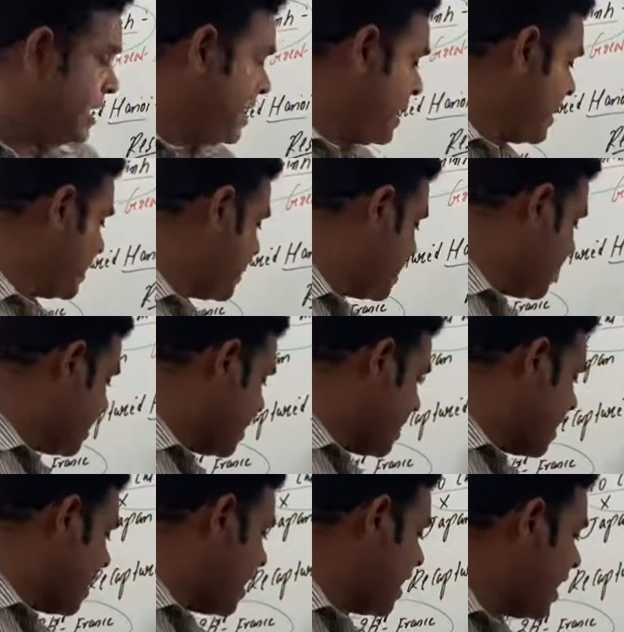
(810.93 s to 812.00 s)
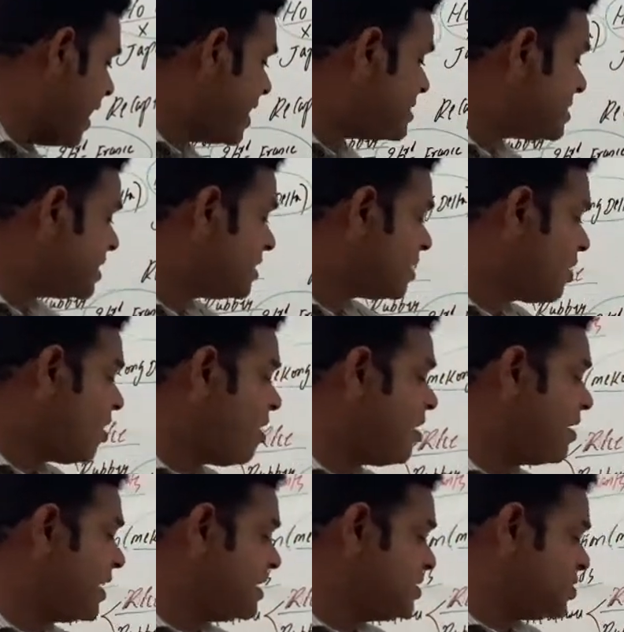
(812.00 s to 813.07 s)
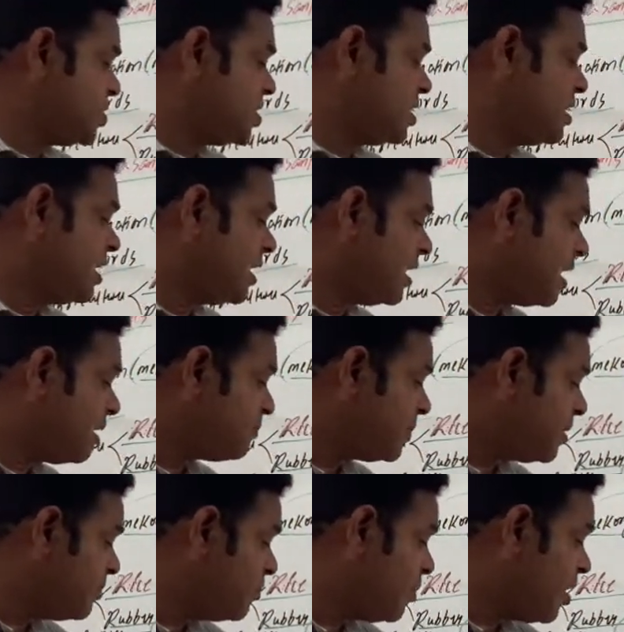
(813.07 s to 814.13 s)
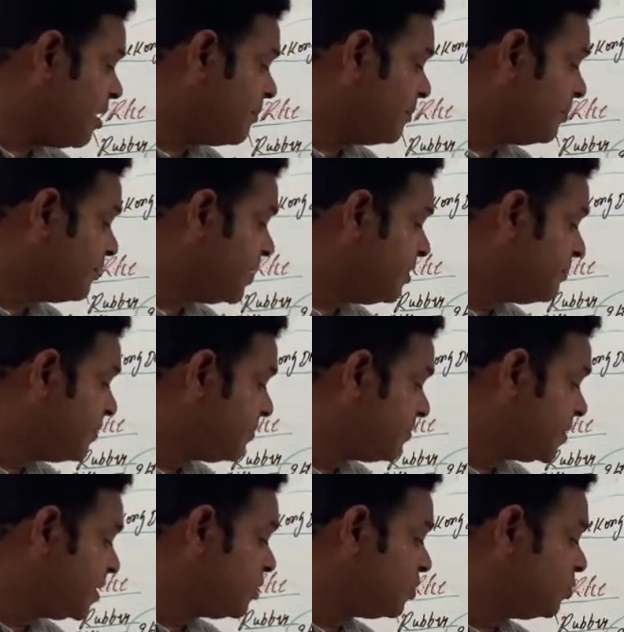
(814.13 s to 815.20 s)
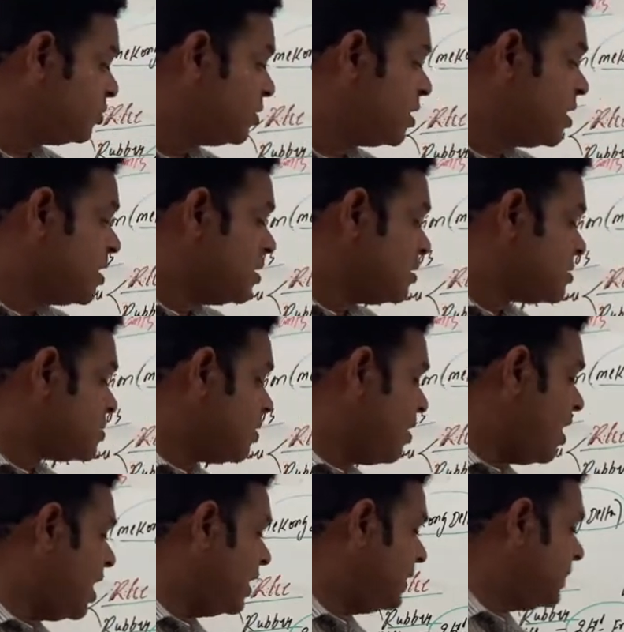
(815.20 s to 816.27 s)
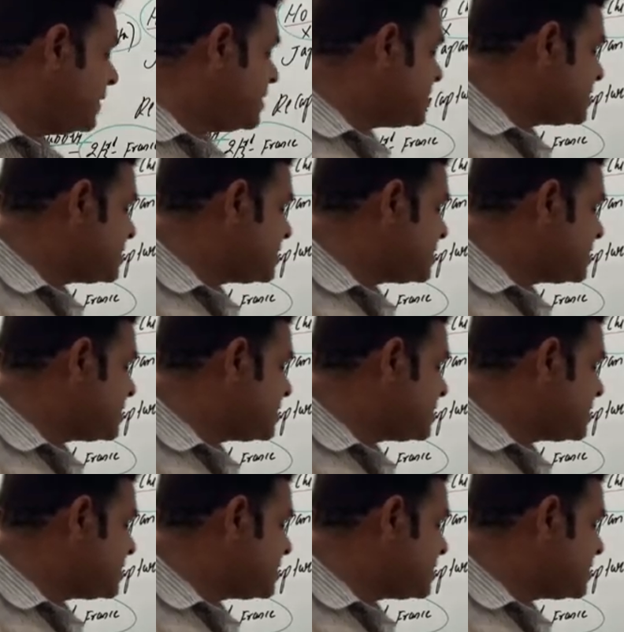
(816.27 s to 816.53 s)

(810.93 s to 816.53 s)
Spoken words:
like Agent Orange, Napalm Bomb, B-52. So all these